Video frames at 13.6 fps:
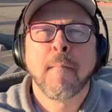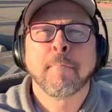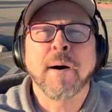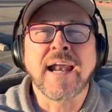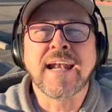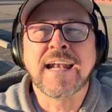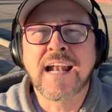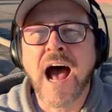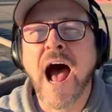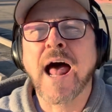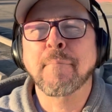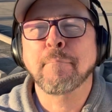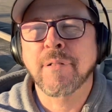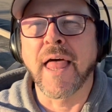by
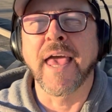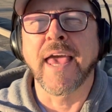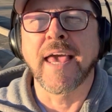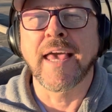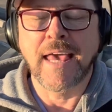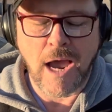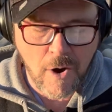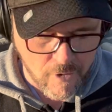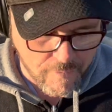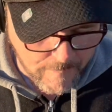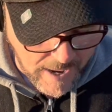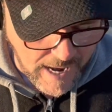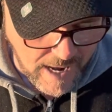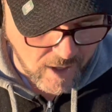not playing Gareth
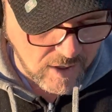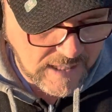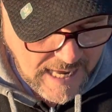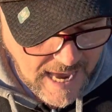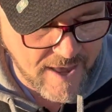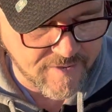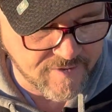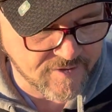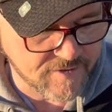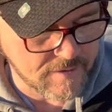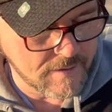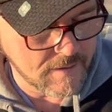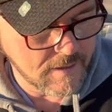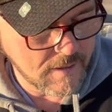Bale. Yes.